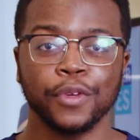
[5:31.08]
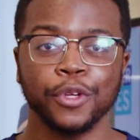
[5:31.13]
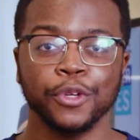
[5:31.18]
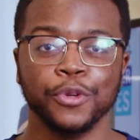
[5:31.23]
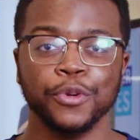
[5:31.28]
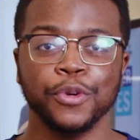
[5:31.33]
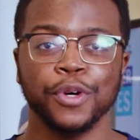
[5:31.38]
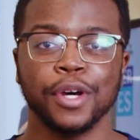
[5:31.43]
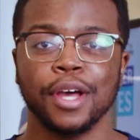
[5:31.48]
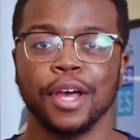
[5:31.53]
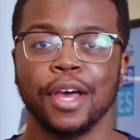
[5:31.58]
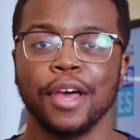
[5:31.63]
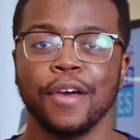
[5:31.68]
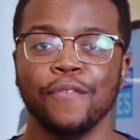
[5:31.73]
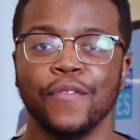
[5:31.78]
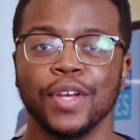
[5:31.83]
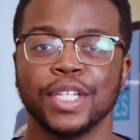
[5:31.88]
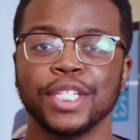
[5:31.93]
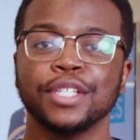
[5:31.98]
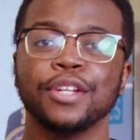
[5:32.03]
you.
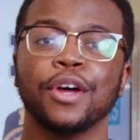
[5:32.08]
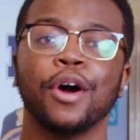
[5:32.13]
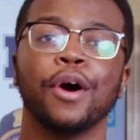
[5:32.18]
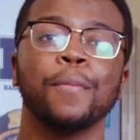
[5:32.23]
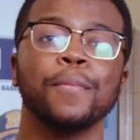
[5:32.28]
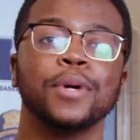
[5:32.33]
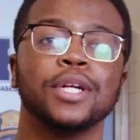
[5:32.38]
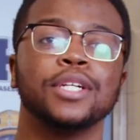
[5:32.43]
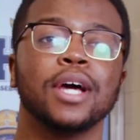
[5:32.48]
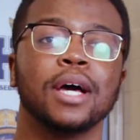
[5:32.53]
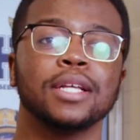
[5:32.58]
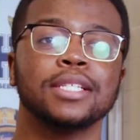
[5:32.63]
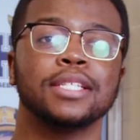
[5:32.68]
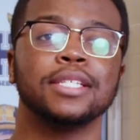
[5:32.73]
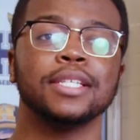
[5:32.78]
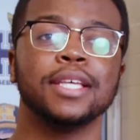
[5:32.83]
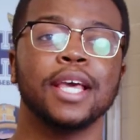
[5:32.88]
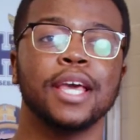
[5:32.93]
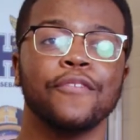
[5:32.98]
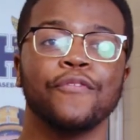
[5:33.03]
Visit
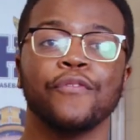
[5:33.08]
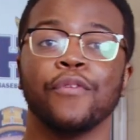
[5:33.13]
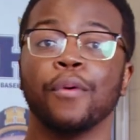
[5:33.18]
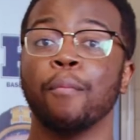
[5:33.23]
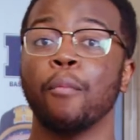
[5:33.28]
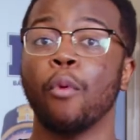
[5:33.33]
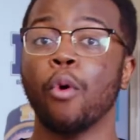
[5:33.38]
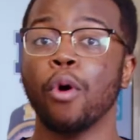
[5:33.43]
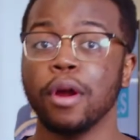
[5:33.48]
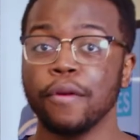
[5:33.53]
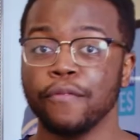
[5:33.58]
Humber.ca for more